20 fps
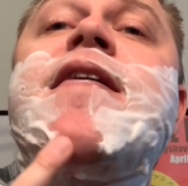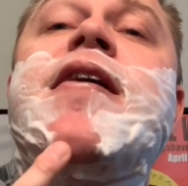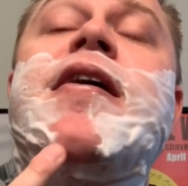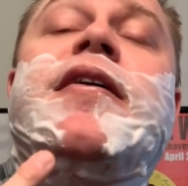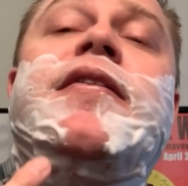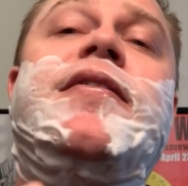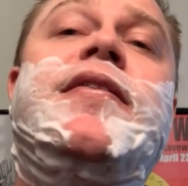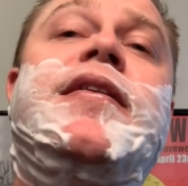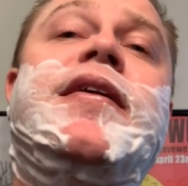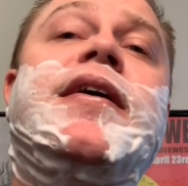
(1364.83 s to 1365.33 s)

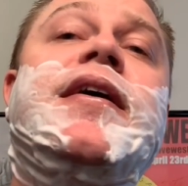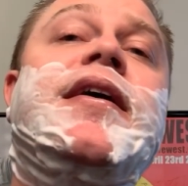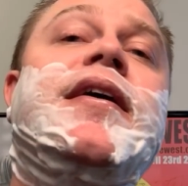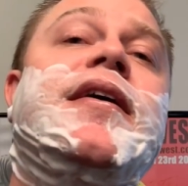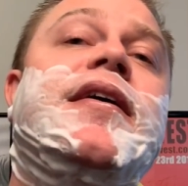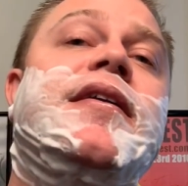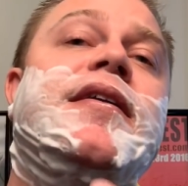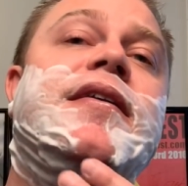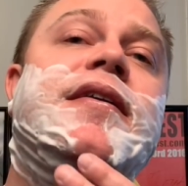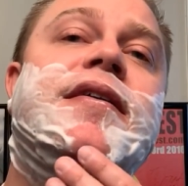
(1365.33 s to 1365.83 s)
And
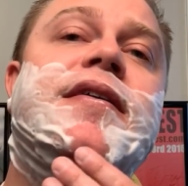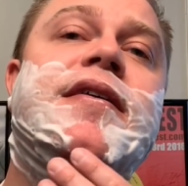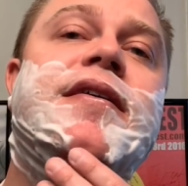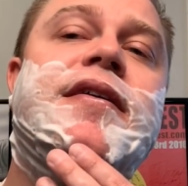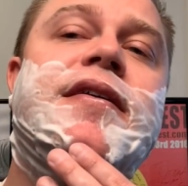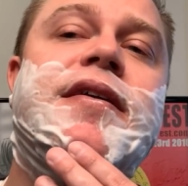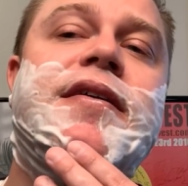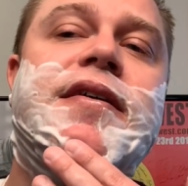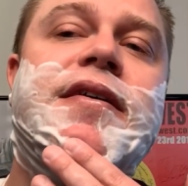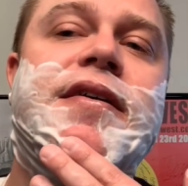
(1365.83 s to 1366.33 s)
then
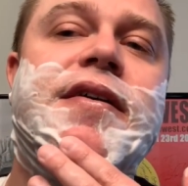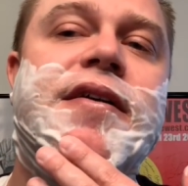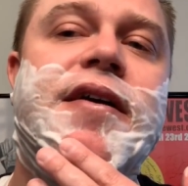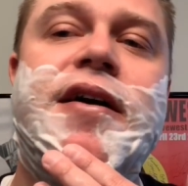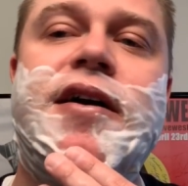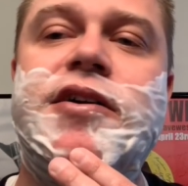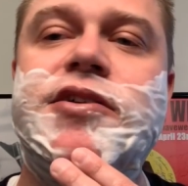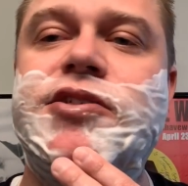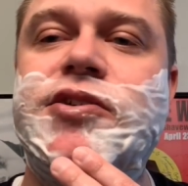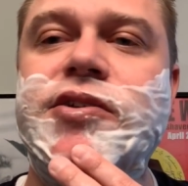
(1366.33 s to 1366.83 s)

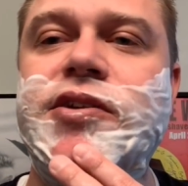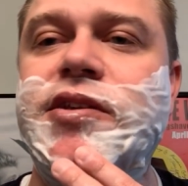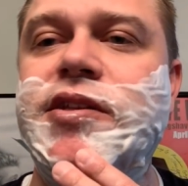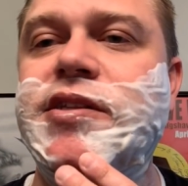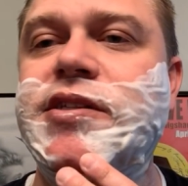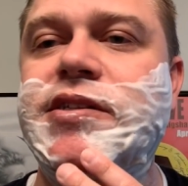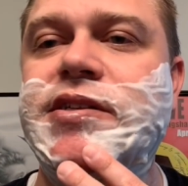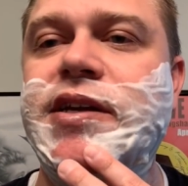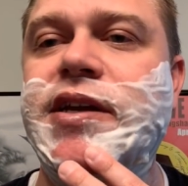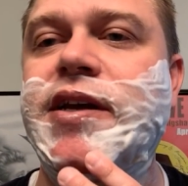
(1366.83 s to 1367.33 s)
I'll show you
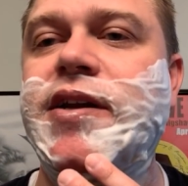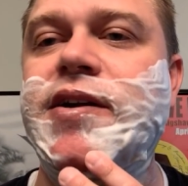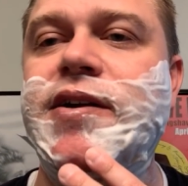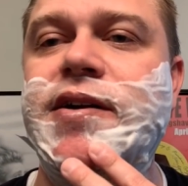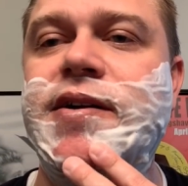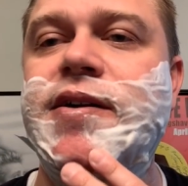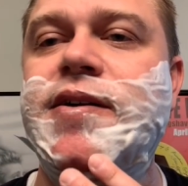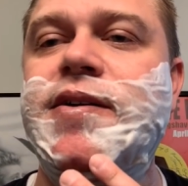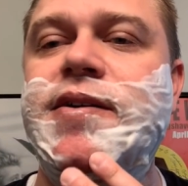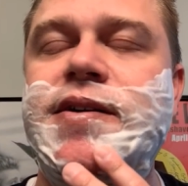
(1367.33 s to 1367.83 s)
this later,